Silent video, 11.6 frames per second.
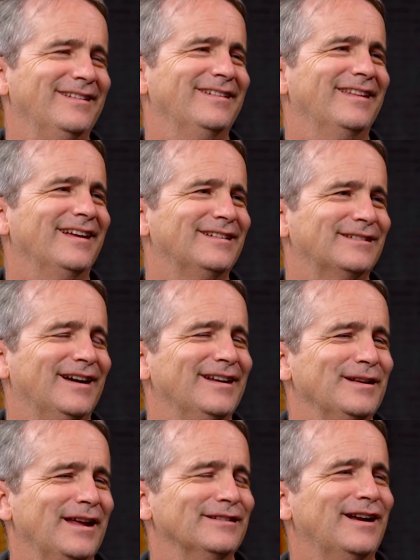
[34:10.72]
that's
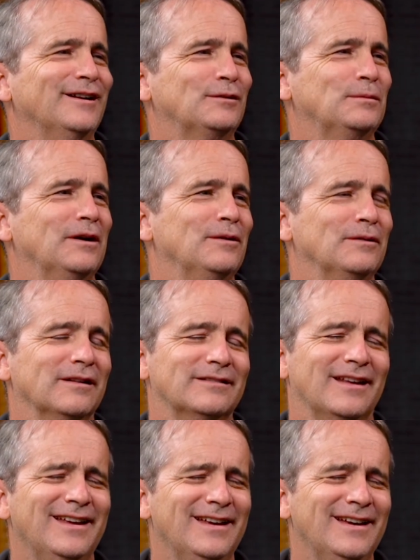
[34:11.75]
kind of, as an entrepreneur, I want to
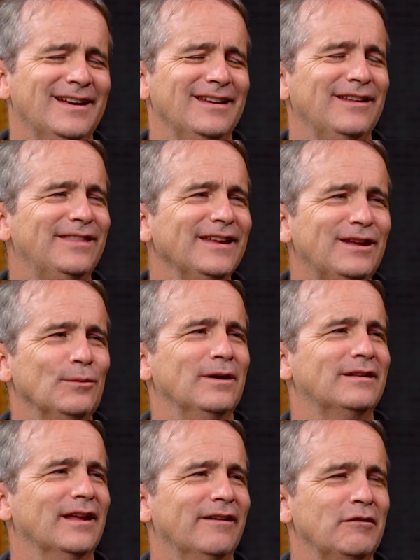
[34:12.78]
say, you think you
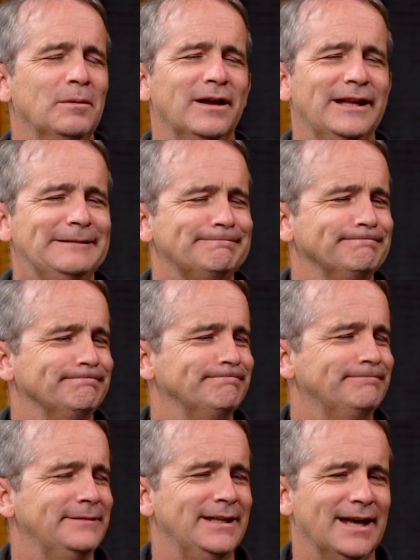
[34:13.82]
want to tell everybody?
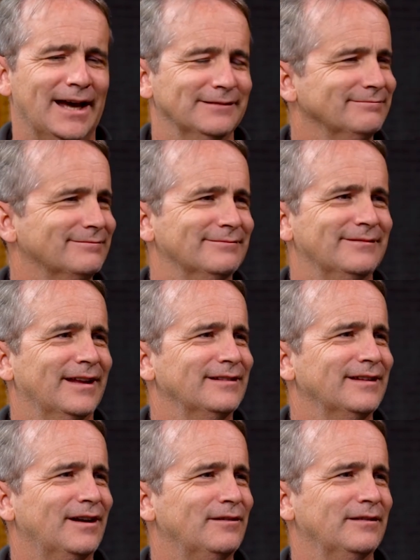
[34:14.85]
Nah.
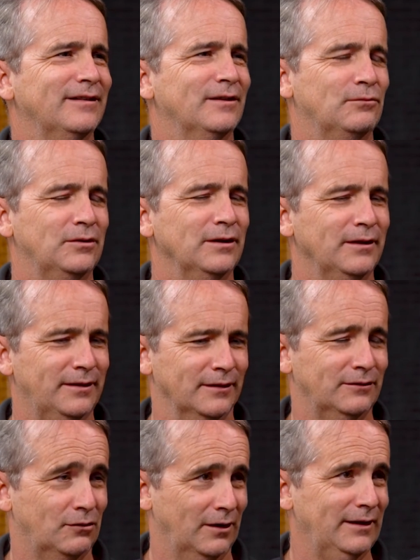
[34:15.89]
That's not,
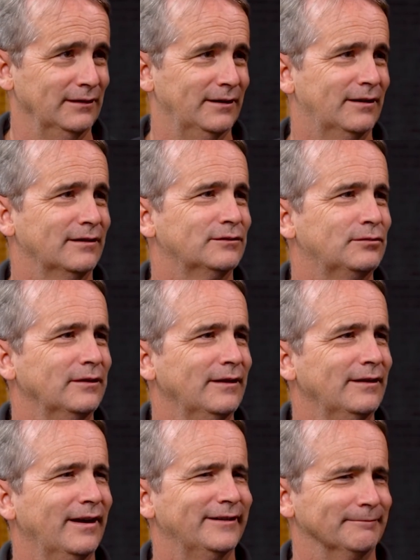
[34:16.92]
the great leaders
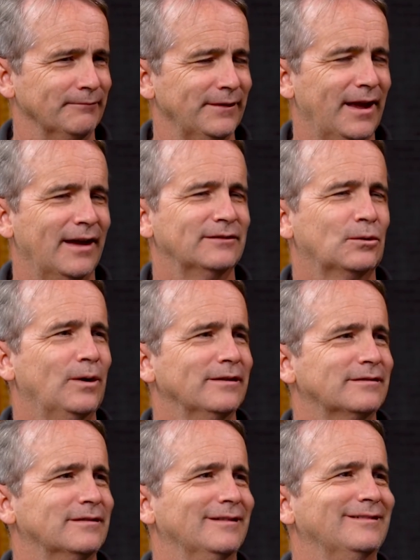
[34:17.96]
really ask
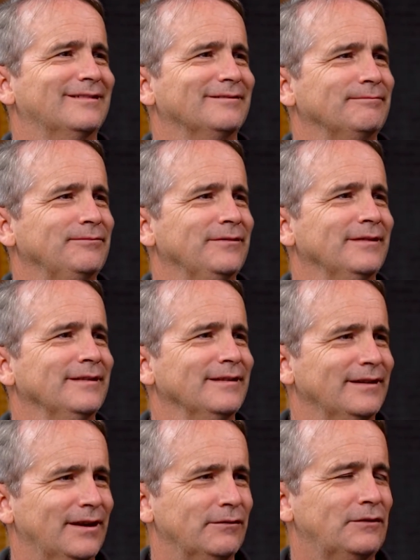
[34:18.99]
questions,
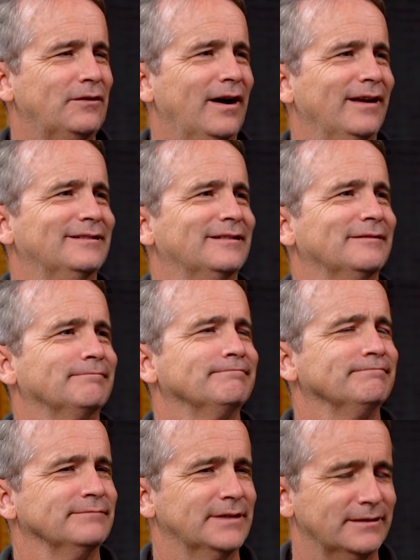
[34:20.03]
give advice,
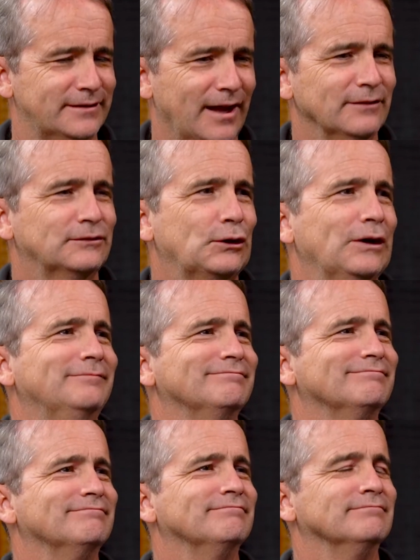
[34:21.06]
say, sounds good.
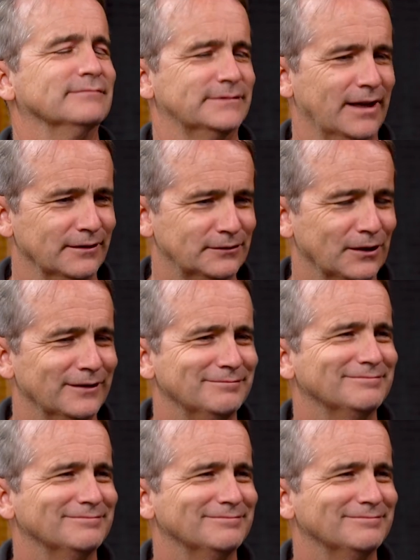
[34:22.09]
Yeah. Sounds good.